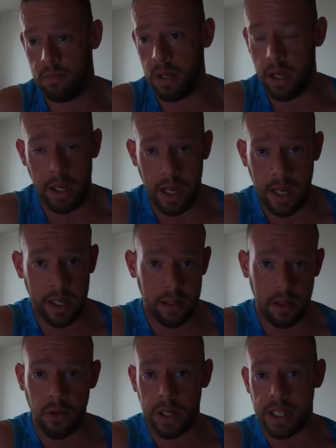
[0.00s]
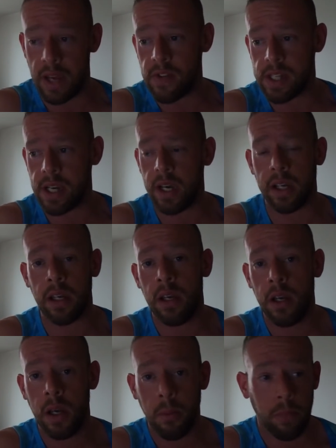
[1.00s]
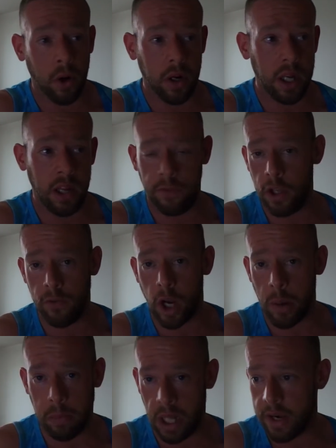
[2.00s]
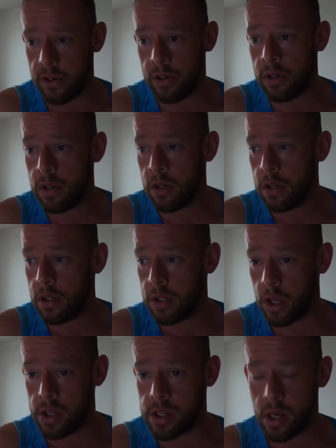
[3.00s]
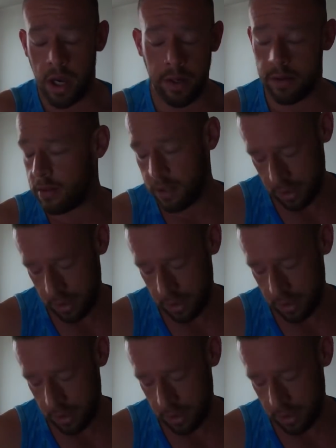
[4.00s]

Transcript: It, it, it you know, it's give and take. But if you've got a planner that's and